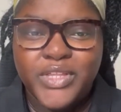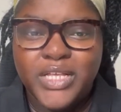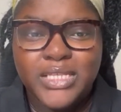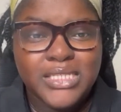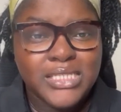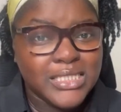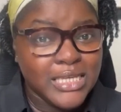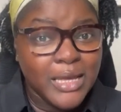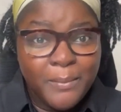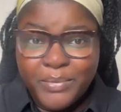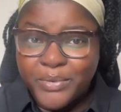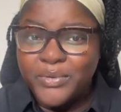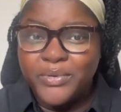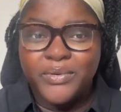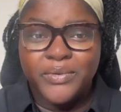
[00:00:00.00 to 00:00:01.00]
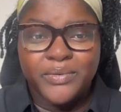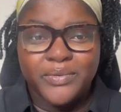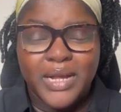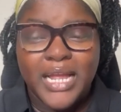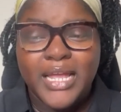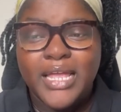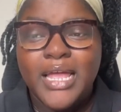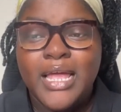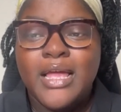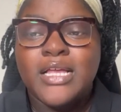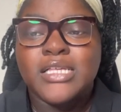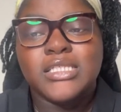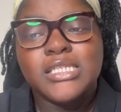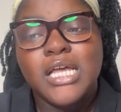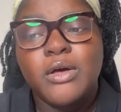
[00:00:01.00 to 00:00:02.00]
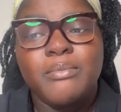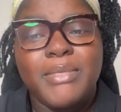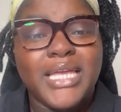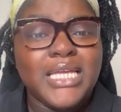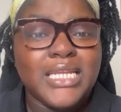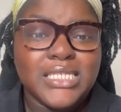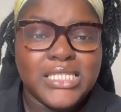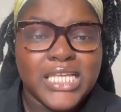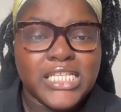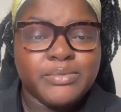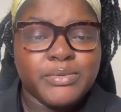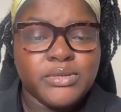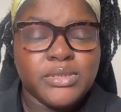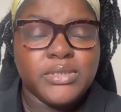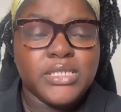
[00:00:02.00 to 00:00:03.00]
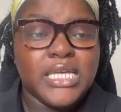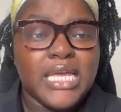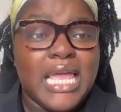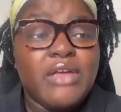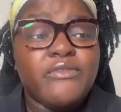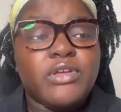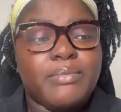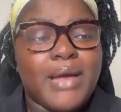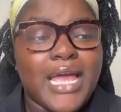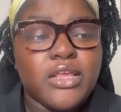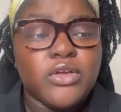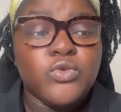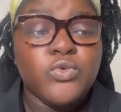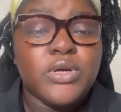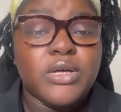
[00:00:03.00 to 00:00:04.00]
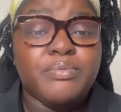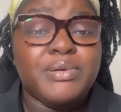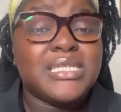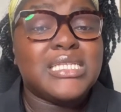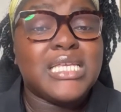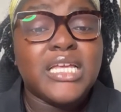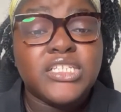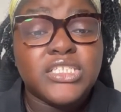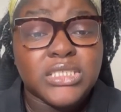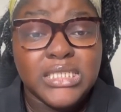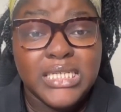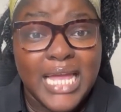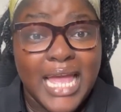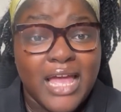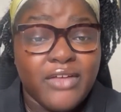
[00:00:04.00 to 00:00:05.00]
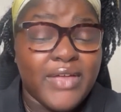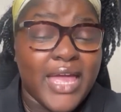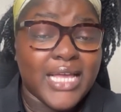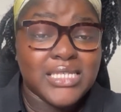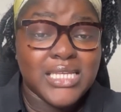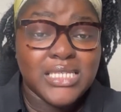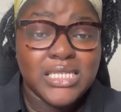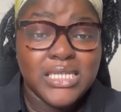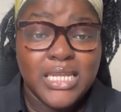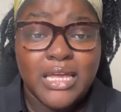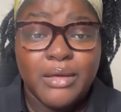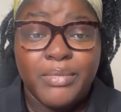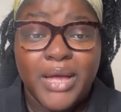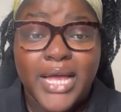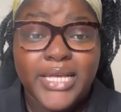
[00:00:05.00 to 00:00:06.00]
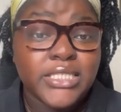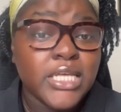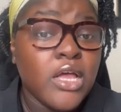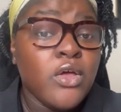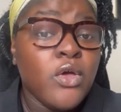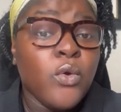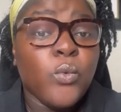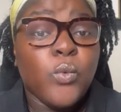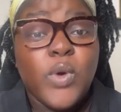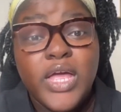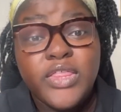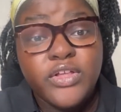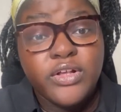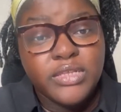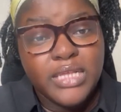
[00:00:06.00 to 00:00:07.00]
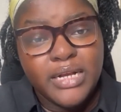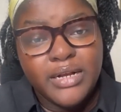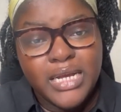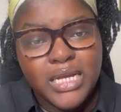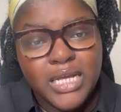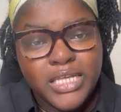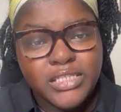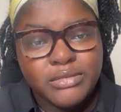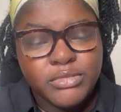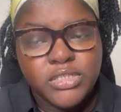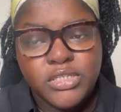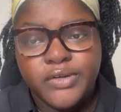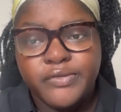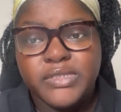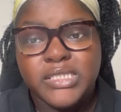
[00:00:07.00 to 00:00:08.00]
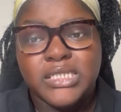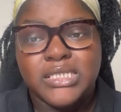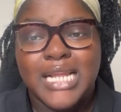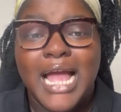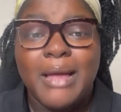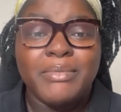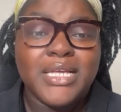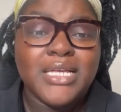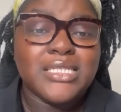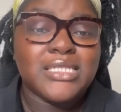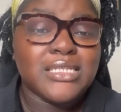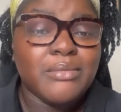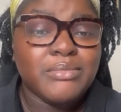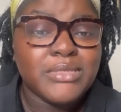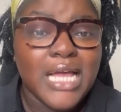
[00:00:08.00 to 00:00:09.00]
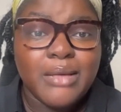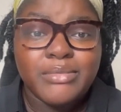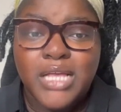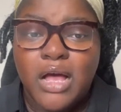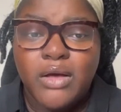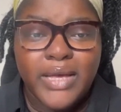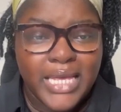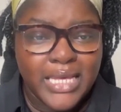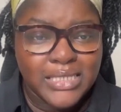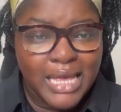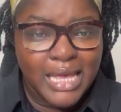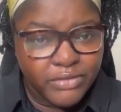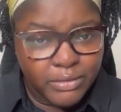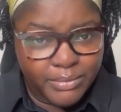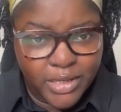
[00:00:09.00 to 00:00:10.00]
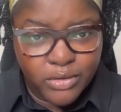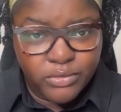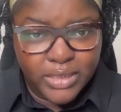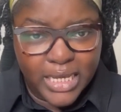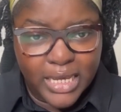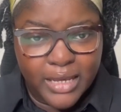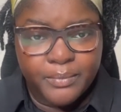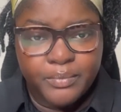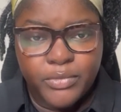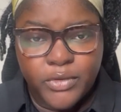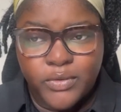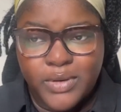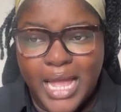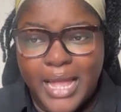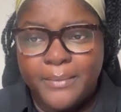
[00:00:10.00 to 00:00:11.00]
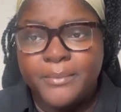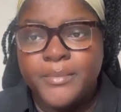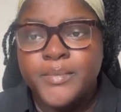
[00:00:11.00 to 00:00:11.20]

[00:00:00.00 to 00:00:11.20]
Simple, right? So make it accessible to everybody who could potentially have access to the inbox, whether they're in customer service or not, because sometimes all hands have to be on deck. Okay.